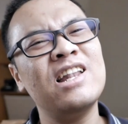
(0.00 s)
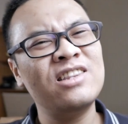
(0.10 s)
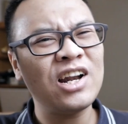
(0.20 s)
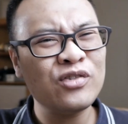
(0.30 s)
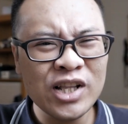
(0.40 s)

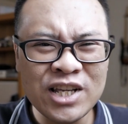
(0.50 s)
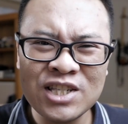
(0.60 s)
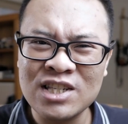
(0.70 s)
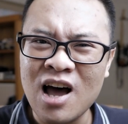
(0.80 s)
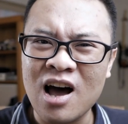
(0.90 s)
And that really
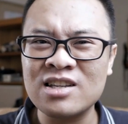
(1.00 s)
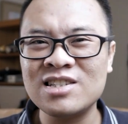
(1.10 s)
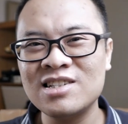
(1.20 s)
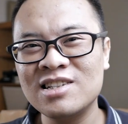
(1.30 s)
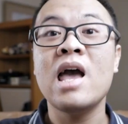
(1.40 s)

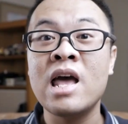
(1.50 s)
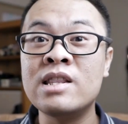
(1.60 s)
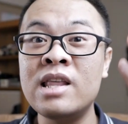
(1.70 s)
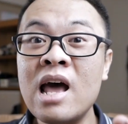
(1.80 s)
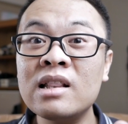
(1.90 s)
sucks.
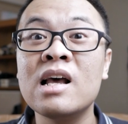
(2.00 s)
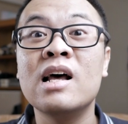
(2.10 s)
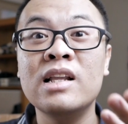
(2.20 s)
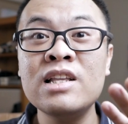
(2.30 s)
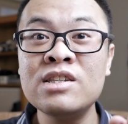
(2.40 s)
And that
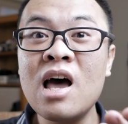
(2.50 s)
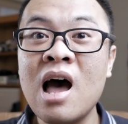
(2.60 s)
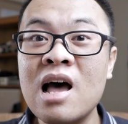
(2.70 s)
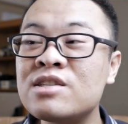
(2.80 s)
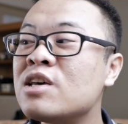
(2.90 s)
leads
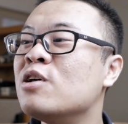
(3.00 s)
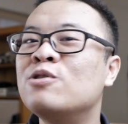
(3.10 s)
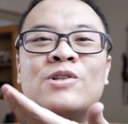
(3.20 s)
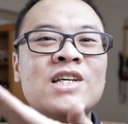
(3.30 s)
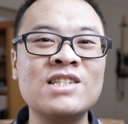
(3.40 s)
us
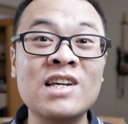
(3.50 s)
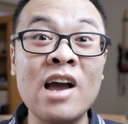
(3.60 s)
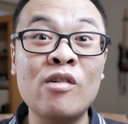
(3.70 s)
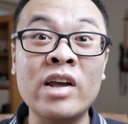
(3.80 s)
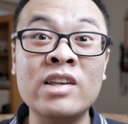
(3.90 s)
to this
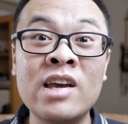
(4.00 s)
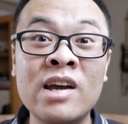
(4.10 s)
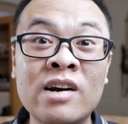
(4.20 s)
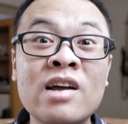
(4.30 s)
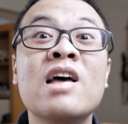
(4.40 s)
guy right
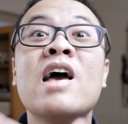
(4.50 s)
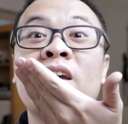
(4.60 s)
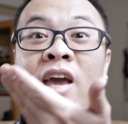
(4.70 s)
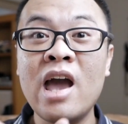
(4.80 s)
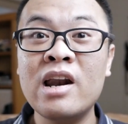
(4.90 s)
here,
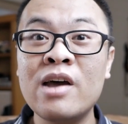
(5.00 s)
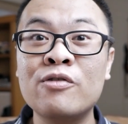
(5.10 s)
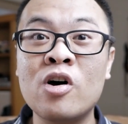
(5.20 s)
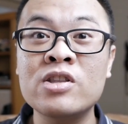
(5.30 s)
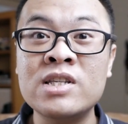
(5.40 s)

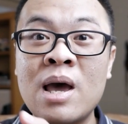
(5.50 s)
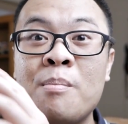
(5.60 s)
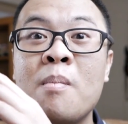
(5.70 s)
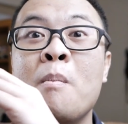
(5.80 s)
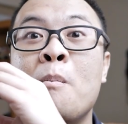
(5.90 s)
K&F
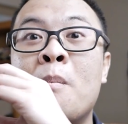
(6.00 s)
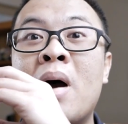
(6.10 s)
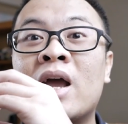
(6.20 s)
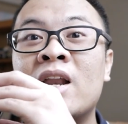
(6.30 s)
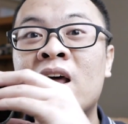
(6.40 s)
Concept
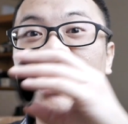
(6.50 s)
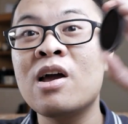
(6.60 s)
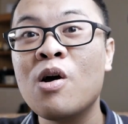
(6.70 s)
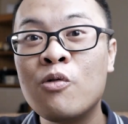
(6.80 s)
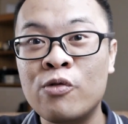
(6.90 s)

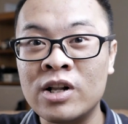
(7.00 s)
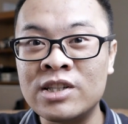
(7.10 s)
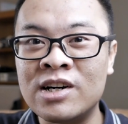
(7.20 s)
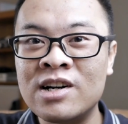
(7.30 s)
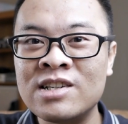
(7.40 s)
Magnetic
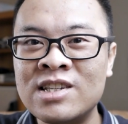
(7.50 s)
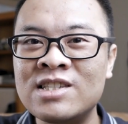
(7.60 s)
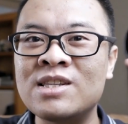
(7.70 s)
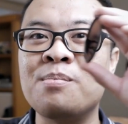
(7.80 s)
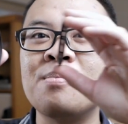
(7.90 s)
Filter
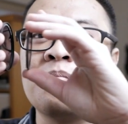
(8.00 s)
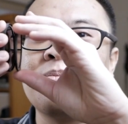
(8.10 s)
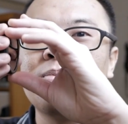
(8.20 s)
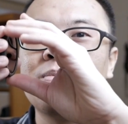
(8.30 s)
System.